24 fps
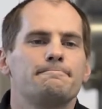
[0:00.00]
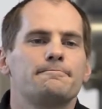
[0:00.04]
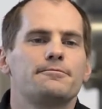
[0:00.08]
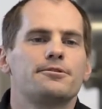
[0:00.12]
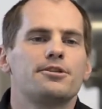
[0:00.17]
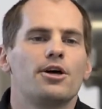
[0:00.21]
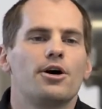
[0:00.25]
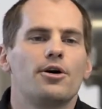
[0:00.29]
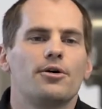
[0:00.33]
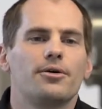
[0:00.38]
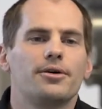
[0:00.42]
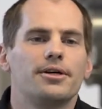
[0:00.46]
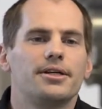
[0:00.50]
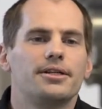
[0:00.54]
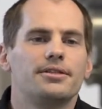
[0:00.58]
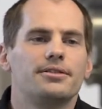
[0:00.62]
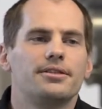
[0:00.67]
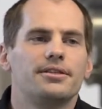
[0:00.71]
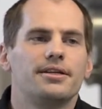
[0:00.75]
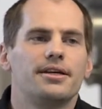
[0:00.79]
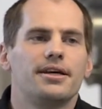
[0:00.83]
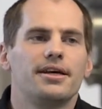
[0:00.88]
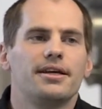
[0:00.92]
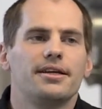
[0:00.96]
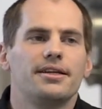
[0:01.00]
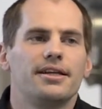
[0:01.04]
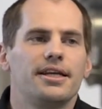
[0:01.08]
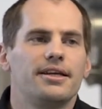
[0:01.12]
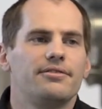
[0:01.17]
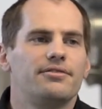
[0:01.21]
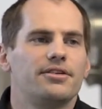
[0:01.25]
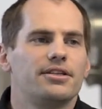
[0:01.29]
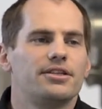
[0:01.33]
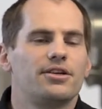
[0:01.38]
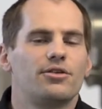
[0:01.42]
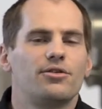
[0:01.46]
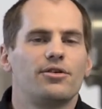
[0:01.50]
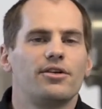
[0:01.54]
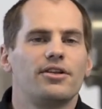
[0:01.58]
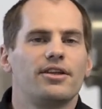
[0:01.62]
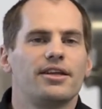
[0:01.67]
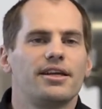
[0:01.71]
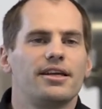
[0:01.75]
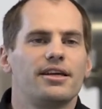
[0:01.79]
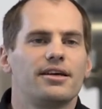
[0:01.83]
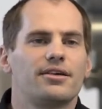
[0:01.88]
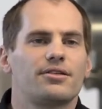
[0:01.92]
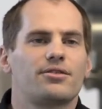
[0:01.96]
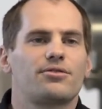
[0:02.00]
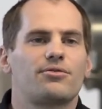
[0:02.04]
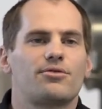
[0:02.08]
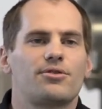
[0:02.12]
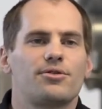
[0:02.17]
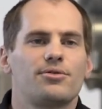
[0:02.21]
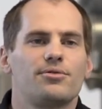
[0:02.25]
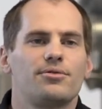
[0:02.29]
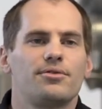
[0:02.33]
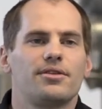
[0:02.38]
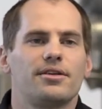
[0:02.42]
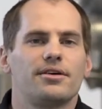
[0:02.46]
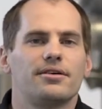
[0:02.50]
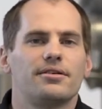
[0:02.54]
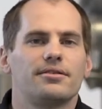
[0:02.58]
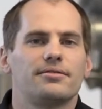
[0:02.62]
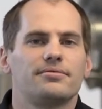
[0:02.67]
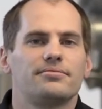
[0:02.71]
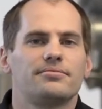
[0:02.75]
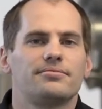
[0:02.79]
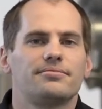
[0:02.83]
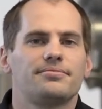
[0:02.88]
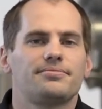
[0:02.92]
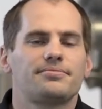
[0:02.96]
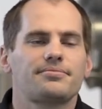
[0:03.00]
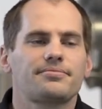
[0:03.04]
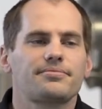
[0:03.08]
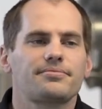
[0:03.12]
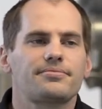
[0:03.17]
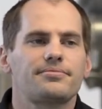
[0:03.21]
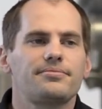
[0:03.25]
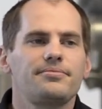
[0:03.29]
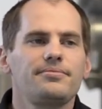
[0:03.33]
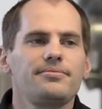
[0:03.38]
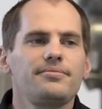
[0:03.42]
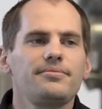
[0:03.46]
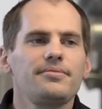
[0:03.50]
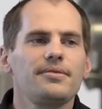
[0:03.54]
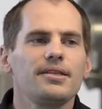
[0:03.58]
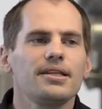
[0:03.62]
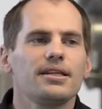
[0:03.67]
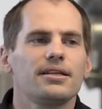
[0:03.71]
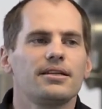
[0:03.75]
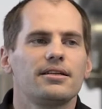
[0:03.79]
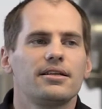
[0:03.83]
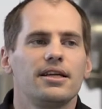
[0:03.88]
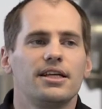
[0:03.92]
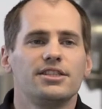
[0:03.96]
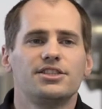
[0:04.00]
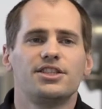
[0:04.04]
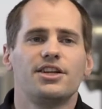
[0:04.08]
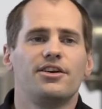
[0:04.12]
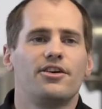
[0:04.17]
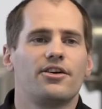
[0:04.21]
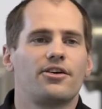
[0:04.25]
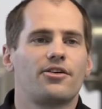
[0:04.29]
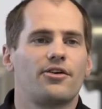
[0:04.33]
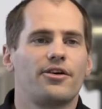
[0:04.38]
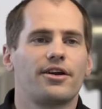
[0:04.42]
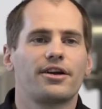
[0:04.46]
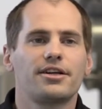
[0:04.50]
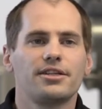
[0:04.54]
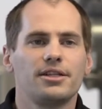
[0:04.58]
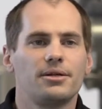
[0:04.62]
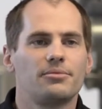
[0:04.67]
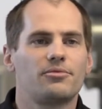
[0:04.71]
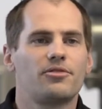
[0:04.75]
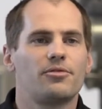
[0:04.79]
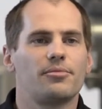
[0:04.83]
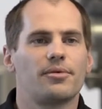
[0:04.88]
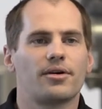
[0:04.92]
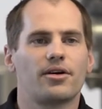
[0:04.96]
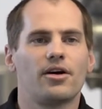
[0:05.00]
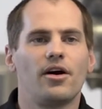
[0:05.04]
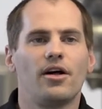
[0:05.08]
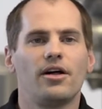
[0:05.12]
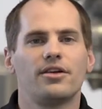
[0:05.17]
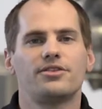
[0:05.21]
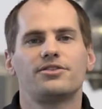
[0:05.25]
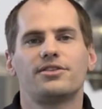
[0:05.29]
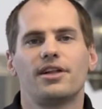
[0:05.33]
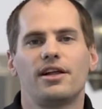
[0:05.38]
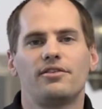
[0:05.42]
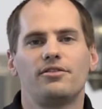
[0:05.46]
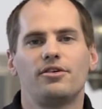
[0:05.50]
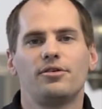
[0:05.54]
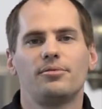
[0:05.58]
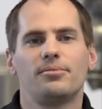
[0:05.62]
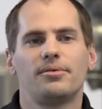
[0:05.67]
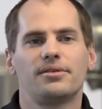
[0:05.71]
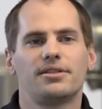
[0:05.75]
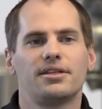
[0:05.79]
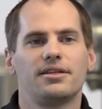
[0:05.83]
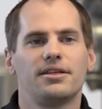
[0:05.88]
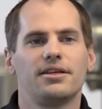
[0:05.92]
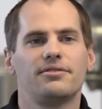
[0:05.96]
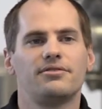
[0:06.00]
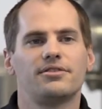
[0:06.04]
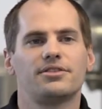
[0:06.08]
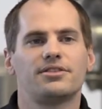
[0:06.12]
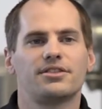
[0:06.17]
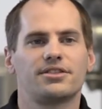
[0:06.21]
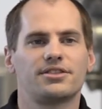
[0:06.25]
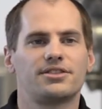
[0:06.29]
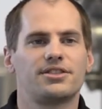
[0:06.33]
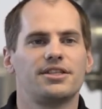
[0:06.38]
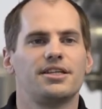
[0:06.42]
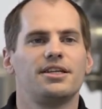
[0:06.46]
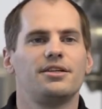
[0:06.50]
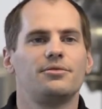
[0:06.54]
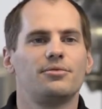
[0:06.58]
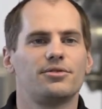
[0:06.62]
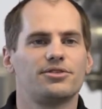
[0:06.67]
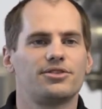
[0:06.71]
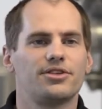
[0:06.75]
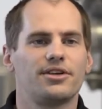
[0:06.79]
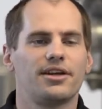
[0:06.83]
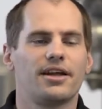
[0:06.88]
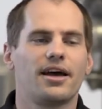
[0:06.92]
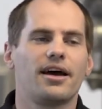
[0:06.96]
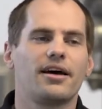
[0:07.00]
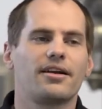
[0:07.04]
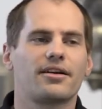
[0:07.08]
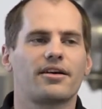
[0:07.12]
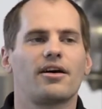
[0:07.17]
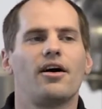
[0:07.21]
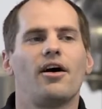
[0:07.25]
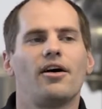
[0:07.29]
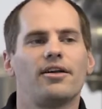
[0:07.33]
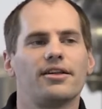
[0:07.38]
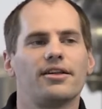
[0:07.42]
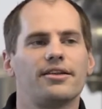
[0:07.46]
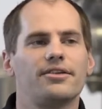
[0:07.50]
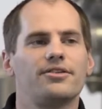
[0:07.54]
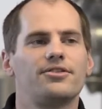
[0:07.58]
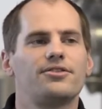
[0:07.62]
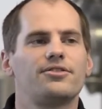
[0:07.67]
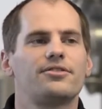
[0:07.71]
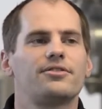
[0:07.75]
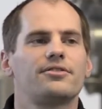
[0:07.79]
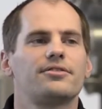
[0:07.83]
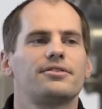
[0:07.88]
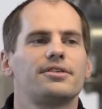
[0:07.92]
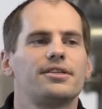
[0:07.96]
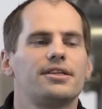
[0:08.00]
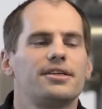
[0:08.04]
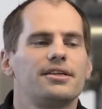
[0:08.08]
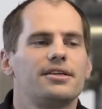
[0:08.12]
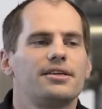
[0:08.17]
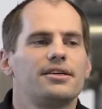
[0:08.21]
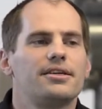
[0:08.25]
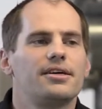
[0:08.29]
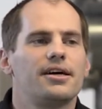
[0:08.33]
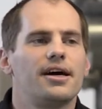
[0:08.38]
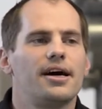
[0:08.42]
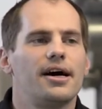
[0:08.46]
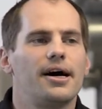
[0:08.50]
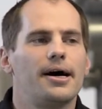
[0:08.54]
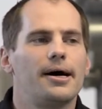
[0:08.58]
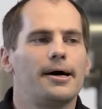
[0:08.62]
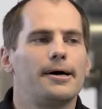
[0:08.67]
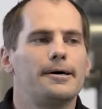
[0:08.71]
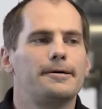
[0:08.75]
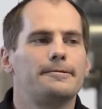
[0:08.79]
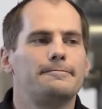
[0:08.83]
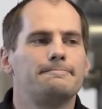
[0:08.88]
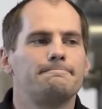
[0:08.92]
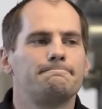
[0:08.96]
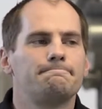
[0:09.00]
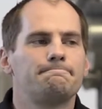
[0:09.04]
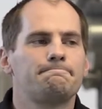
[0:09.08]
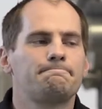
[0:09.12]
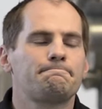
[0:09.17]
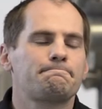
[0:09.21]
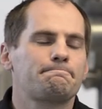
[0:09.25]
So, and even to really get through the engineering curriculum from a college level, but to even succeed once you get out of college, I mean,